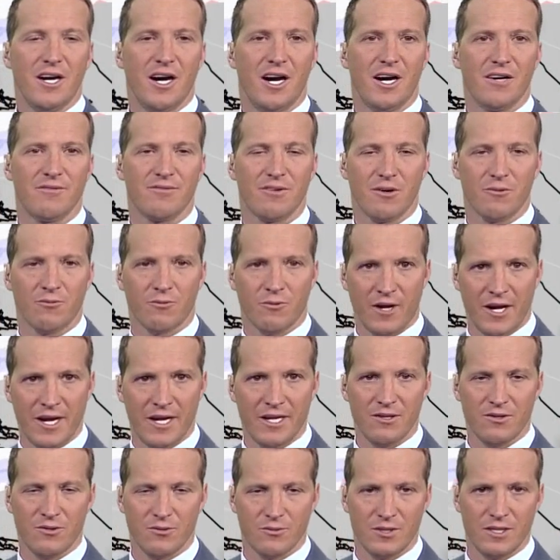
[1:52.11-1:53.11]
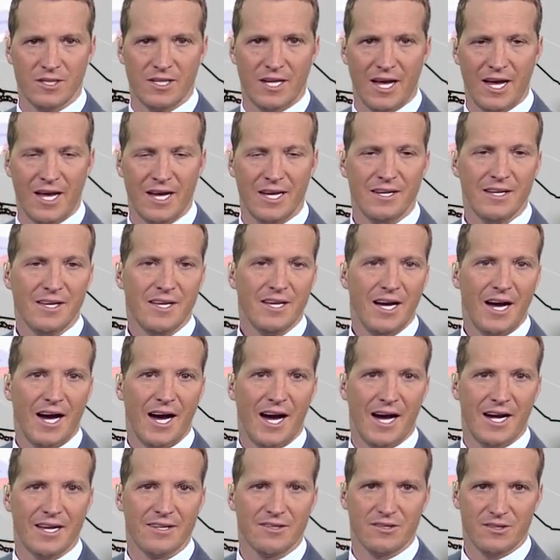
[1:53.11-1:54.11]
of rain through the day
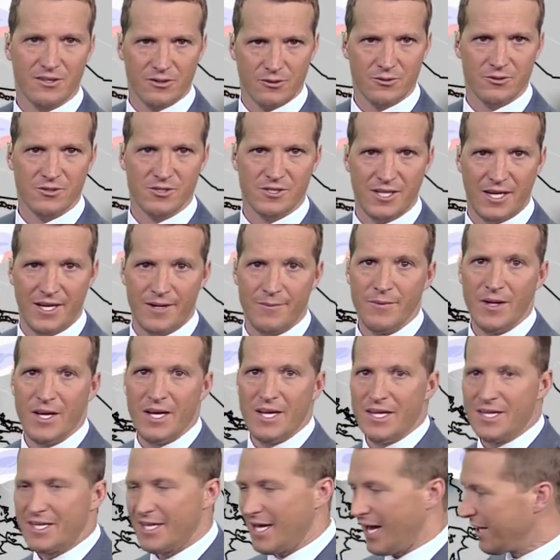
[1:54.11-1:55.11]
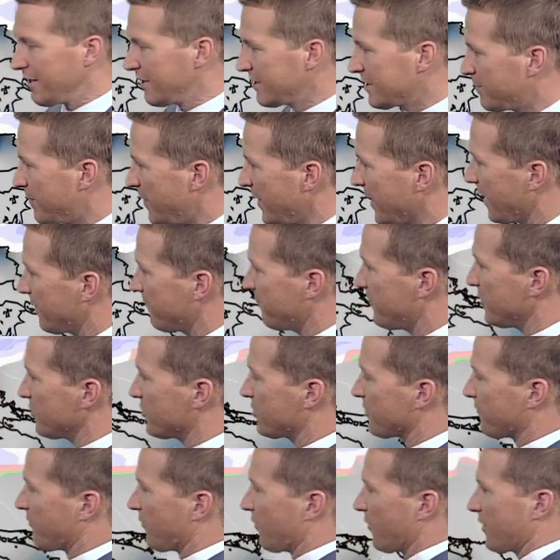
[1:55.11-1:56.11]
on Thursday. Now let's pick up
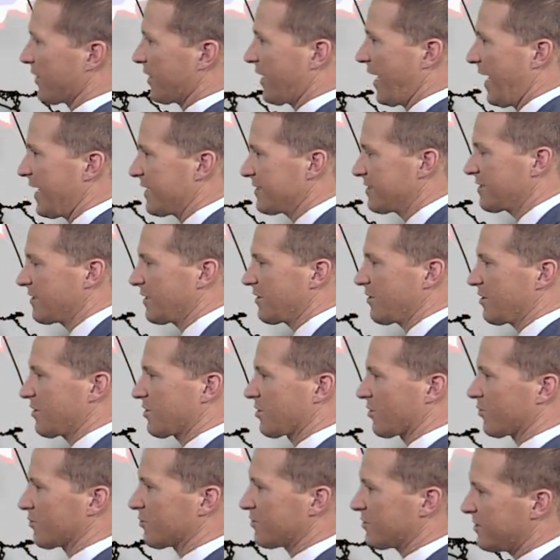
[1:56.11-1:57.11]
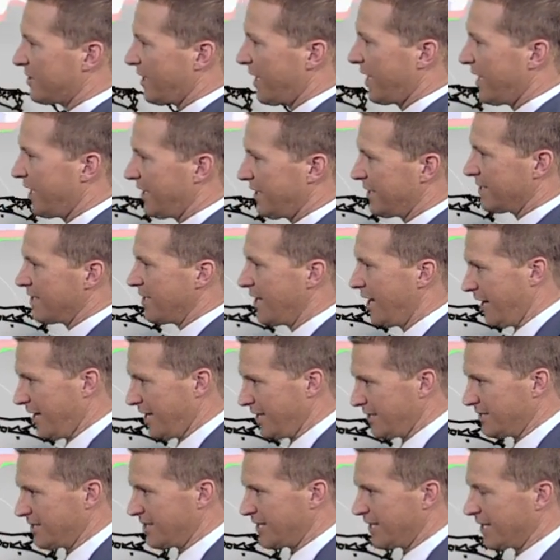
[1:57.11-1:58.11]
future forecast Thursday
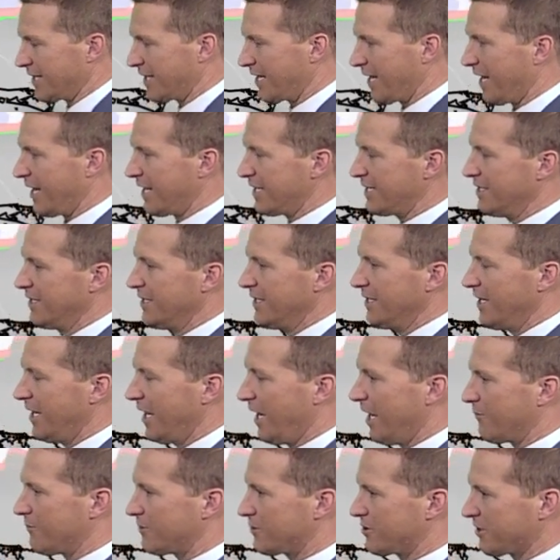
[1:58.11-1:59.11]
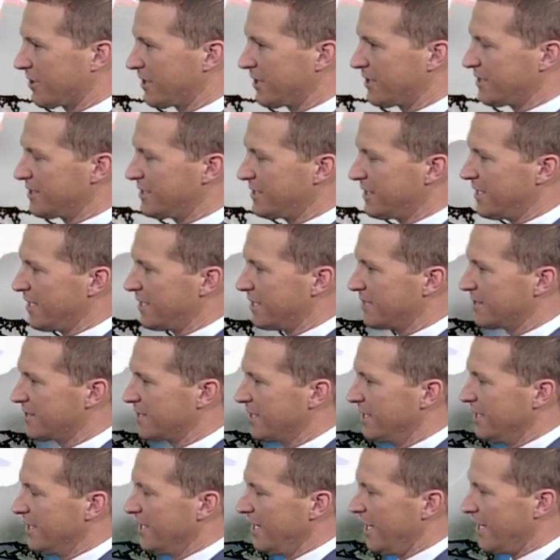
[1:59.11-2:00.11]
night. And again, what you're going to see is
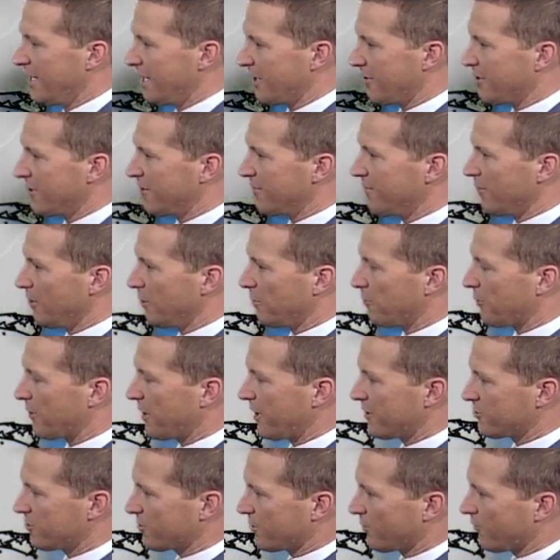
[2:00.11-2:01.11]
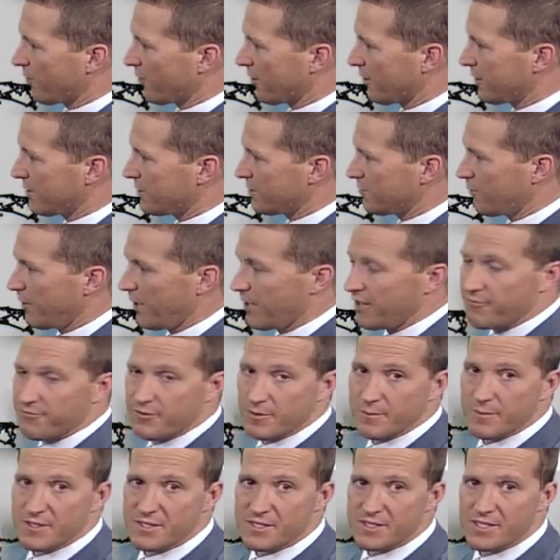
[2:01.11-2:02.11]
an area of low pressure work its way
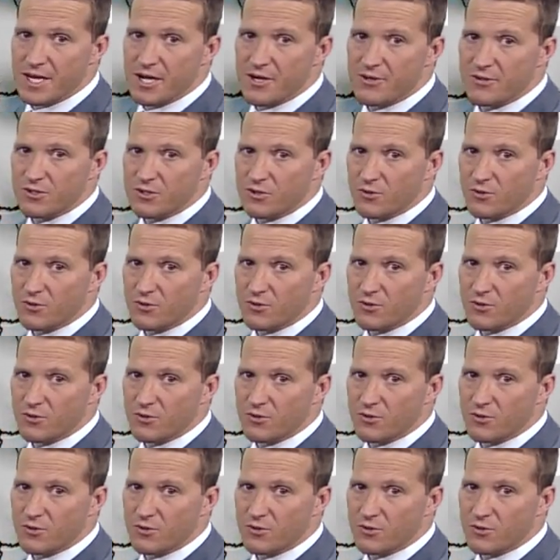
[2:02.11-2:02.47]
from the south,